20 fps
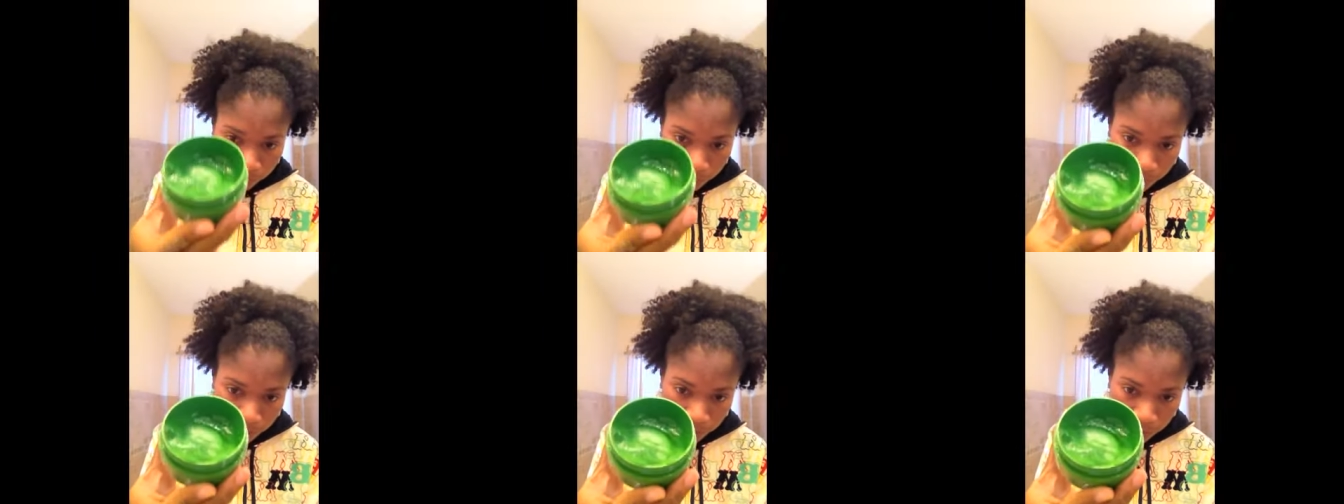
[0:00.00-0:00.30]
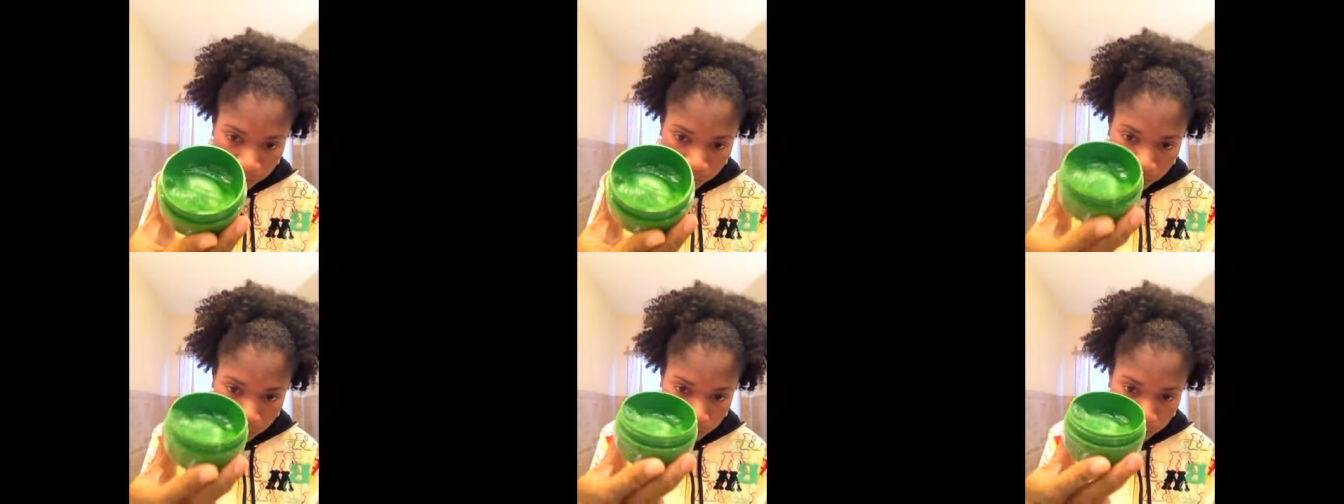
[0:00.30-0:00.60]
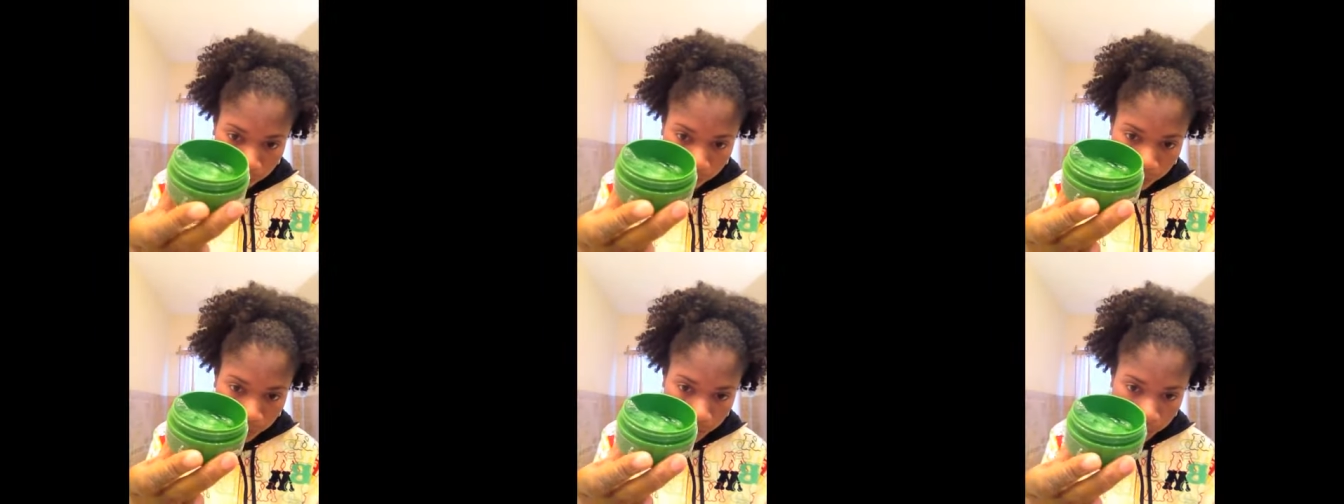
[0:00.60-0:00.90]
making it
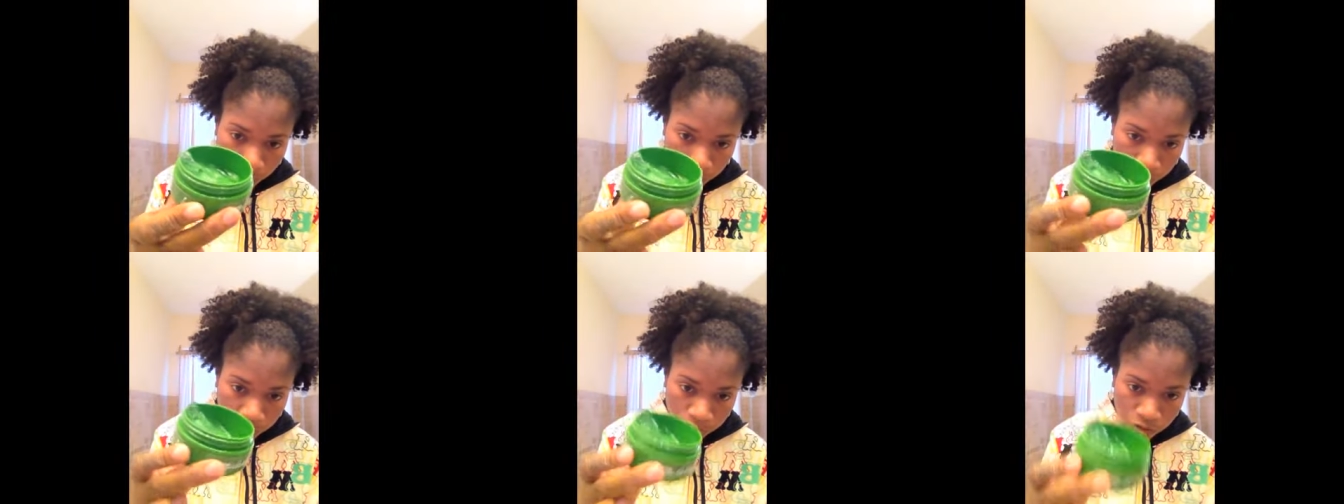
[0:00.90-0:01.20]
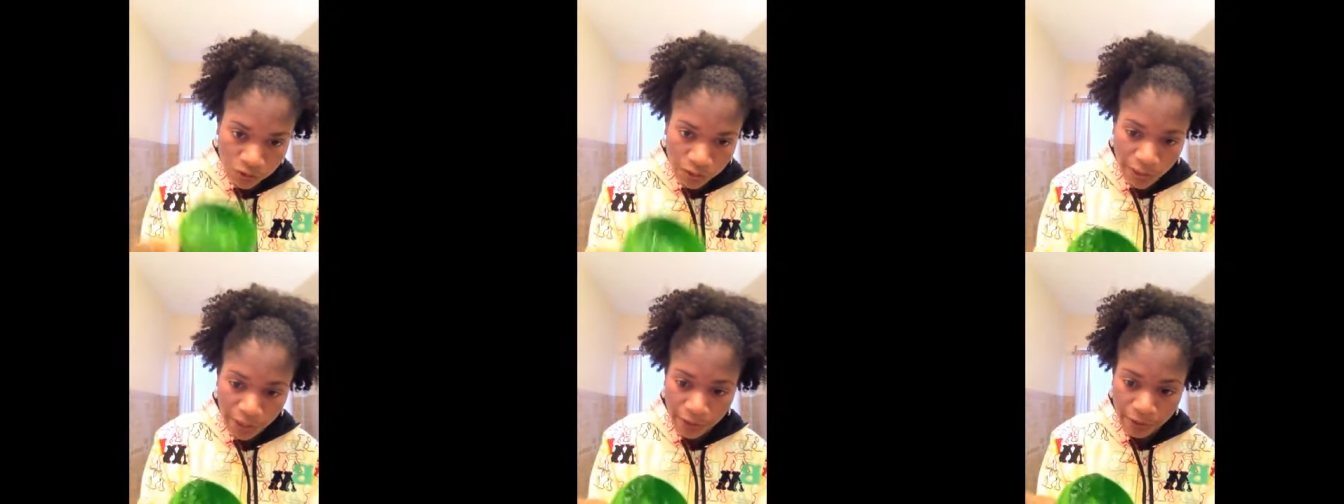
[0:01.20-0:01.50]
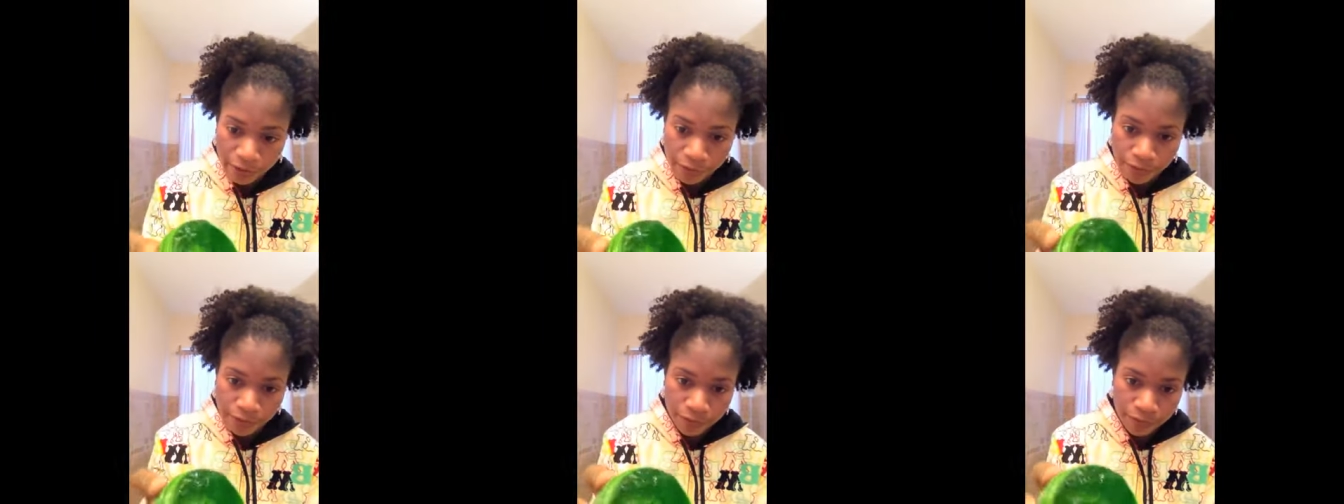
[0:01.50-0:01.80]
looking real
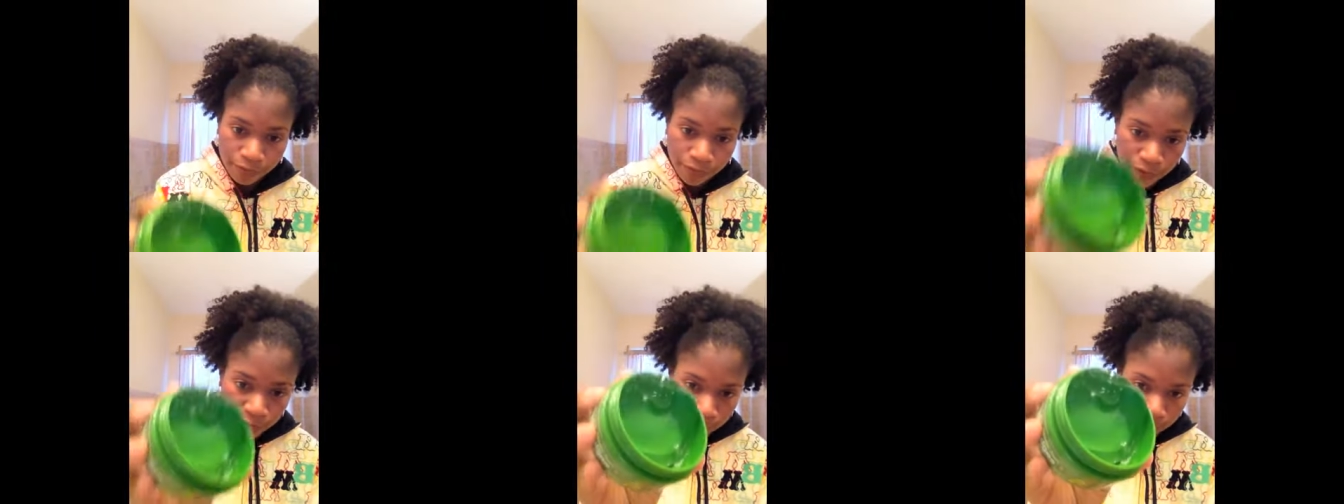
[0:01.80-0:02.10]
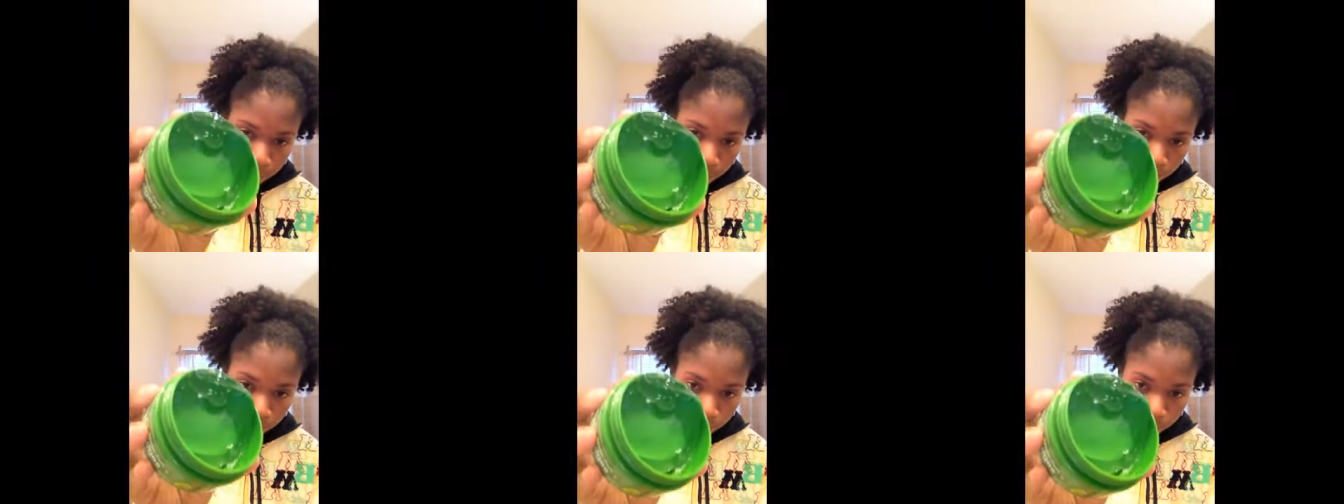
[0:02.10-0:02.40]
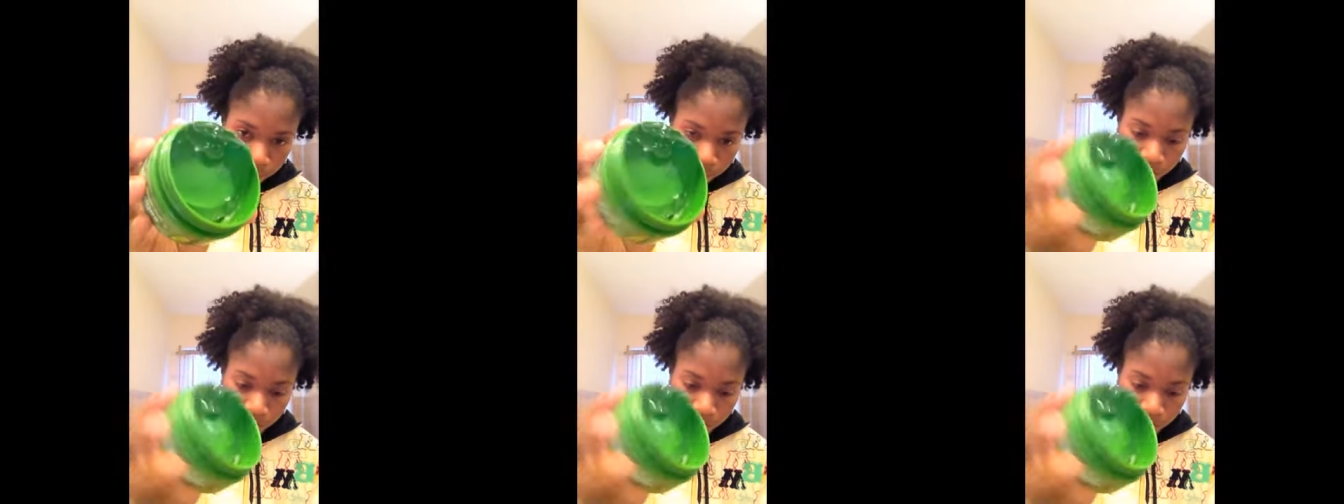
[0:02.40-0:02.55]
shiny. You can see what it